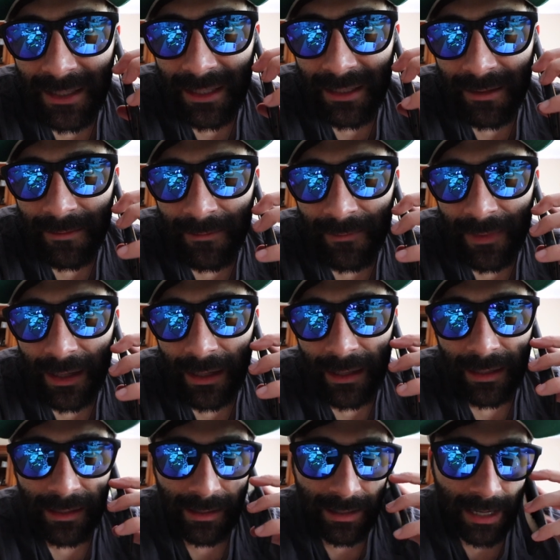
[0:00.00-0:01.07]
ma'am.
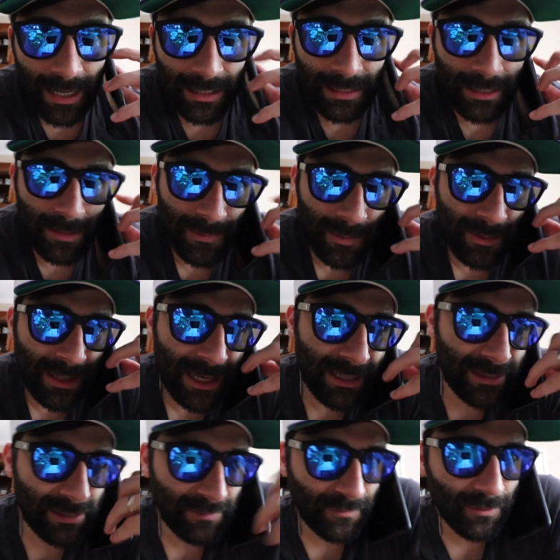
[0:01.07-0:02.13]
Uh, I can help you with that.
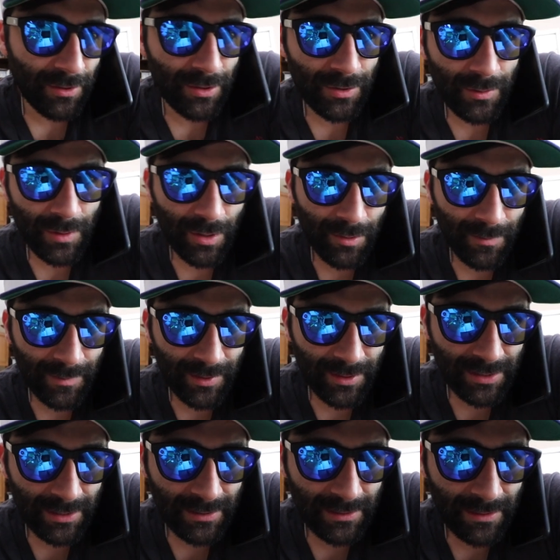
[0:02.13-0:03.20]
Is this for a new home
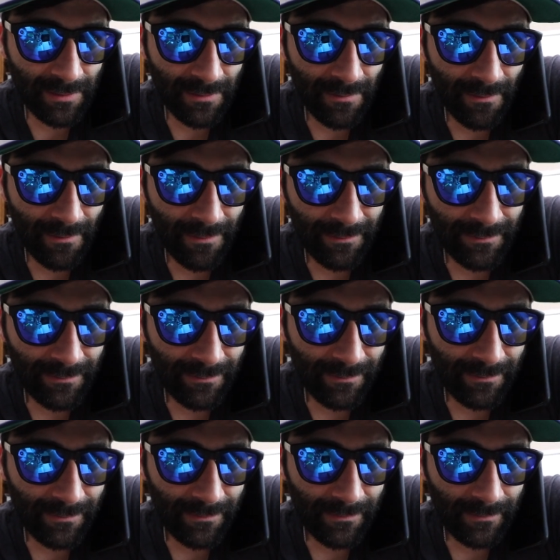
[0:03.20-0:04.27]
purchase?
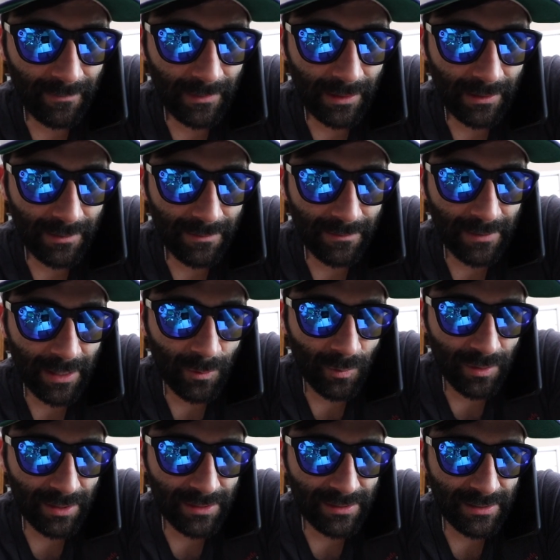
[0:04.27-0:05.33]
Yes. All right.
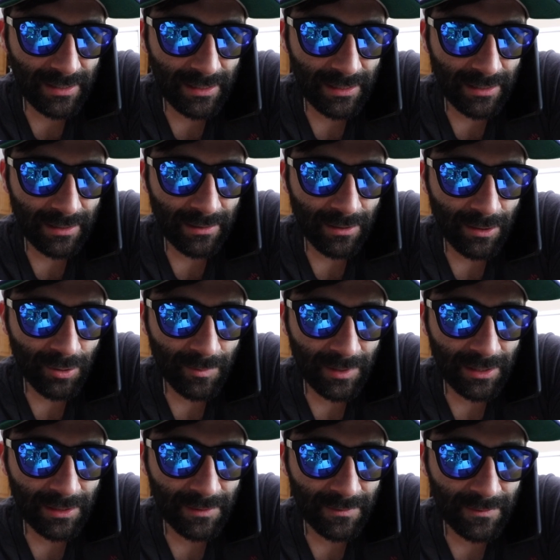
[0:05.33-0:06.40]
When does the uh, the home
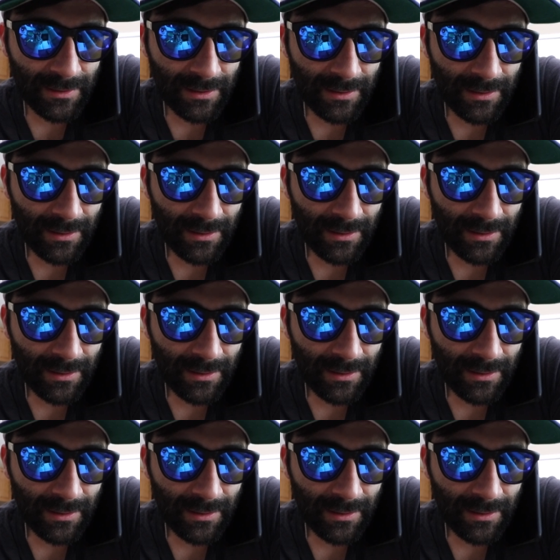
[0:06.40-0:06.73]
close?